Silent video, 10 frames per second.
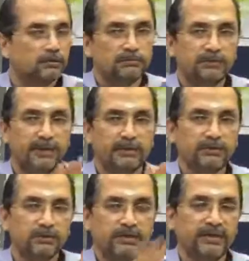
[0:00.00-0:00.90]
make it
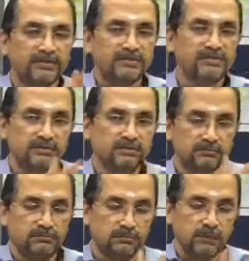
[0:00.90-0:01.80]
into a nice
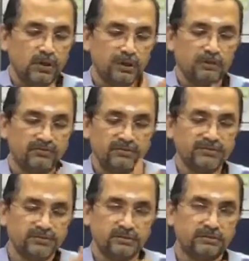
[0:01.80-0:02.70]
ball
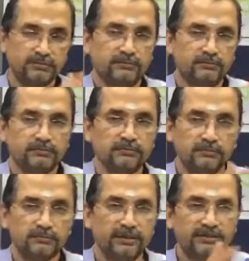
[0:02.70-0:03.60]
first,
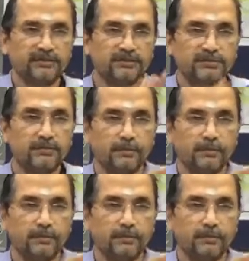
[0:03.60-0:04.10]
like this.